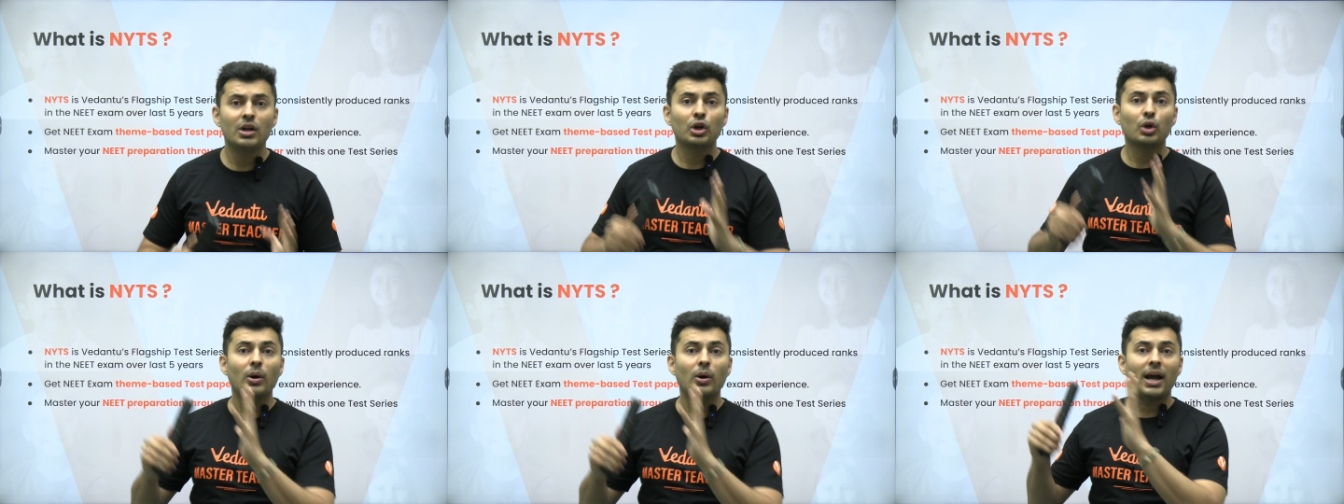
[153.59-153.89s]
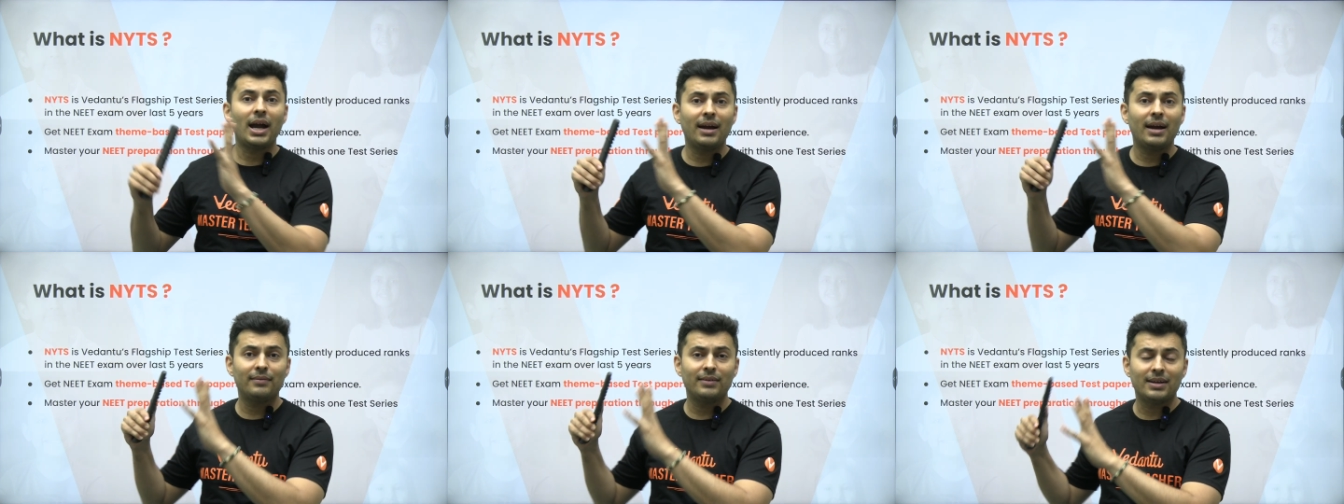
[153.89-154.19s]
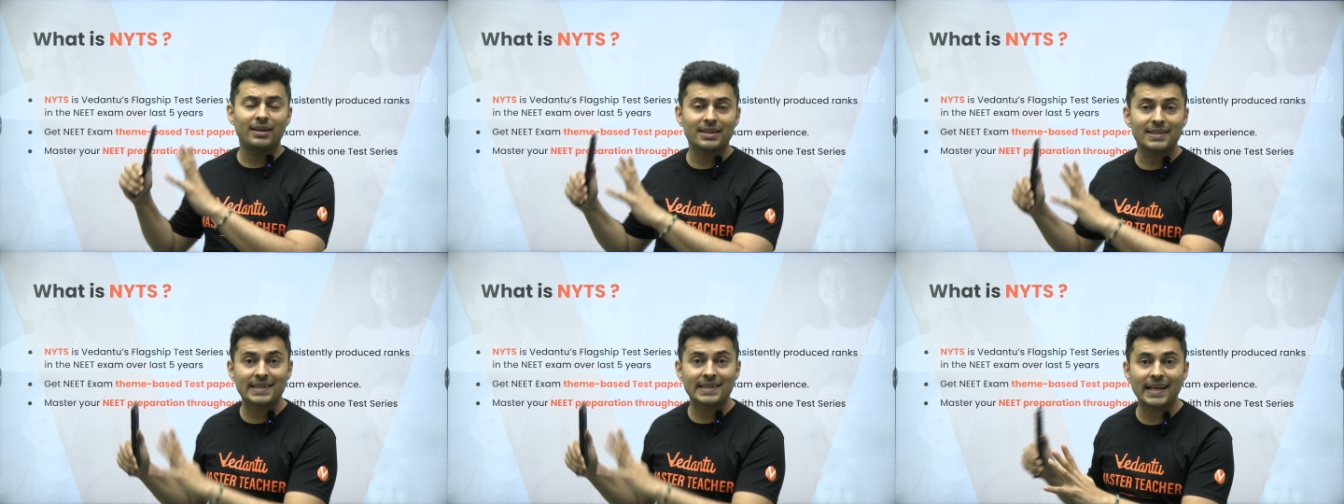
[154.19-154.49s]
to have
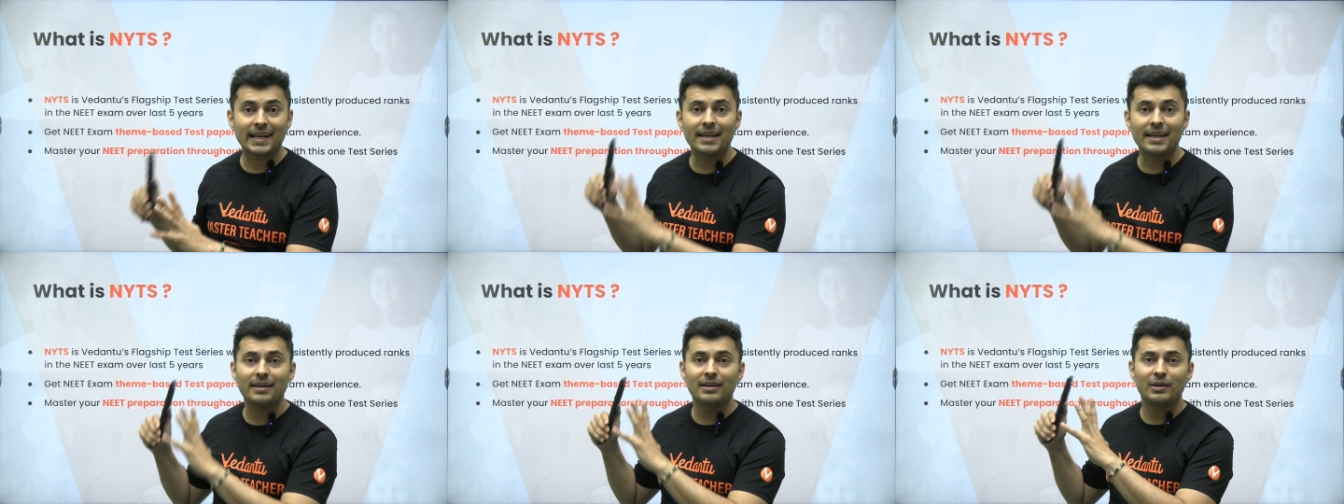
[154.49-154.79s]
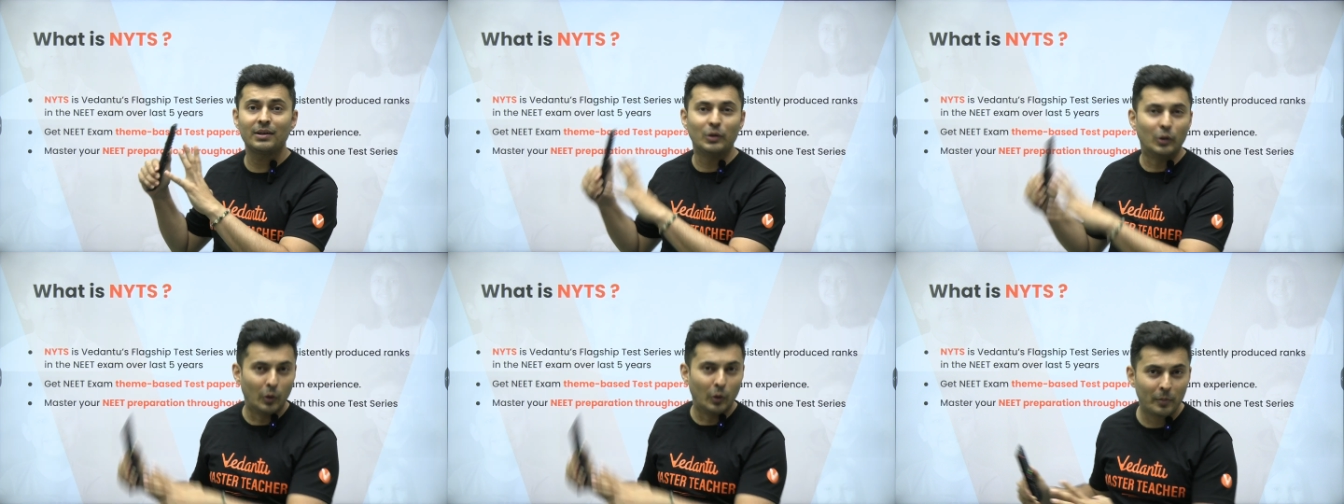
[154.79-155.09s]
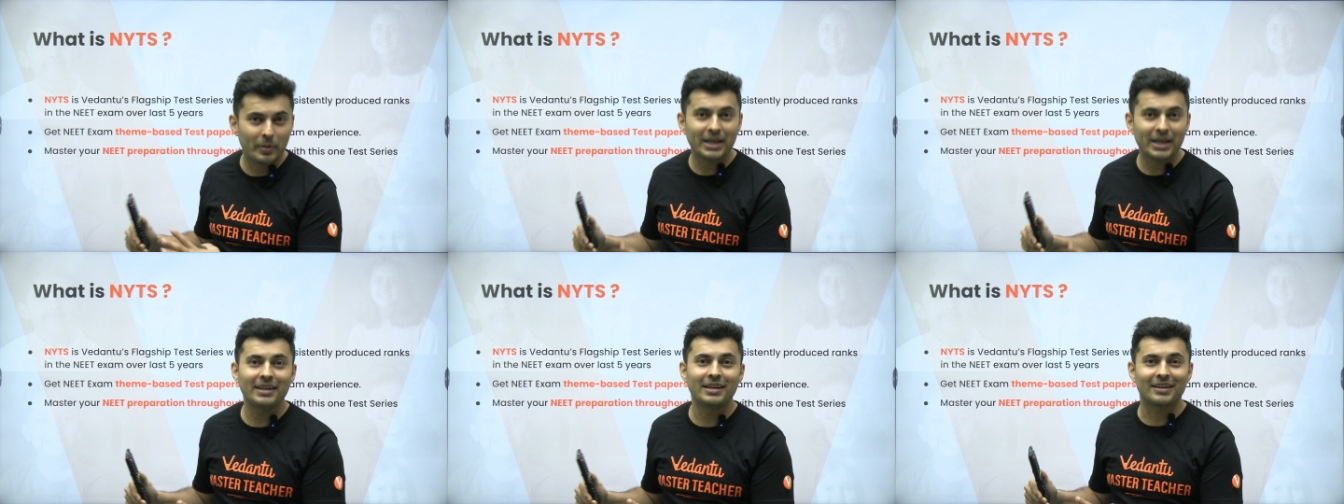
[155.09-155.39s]
a second
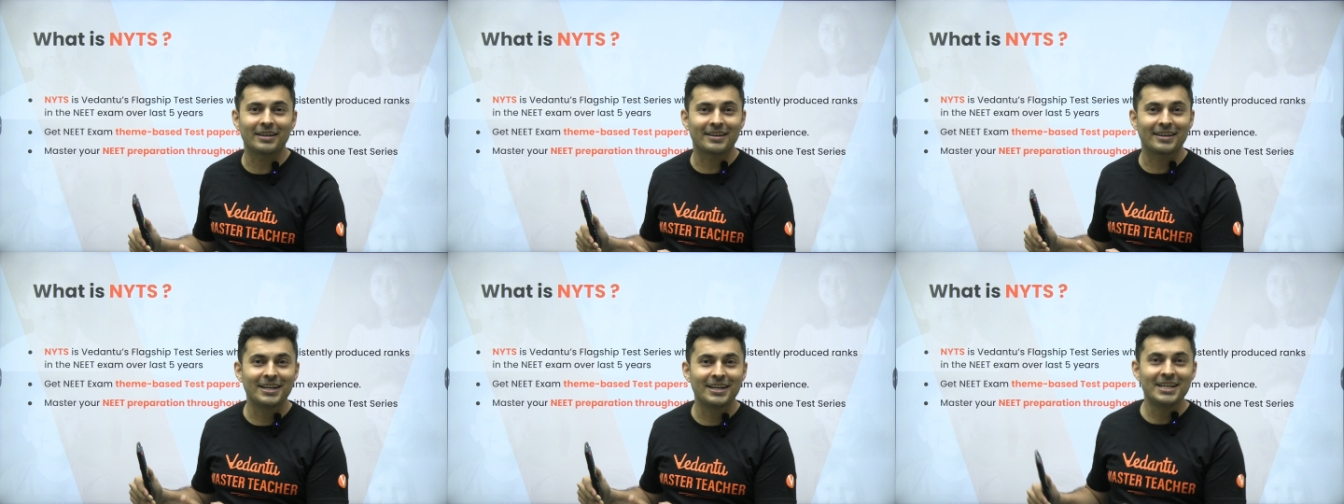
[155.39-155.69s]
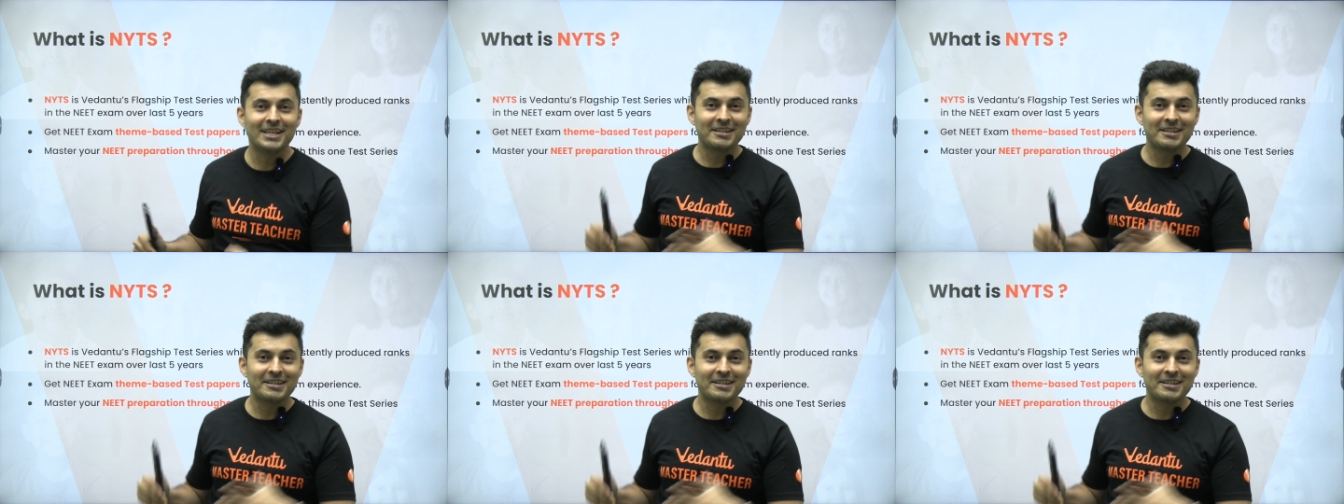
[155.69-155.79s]
opinion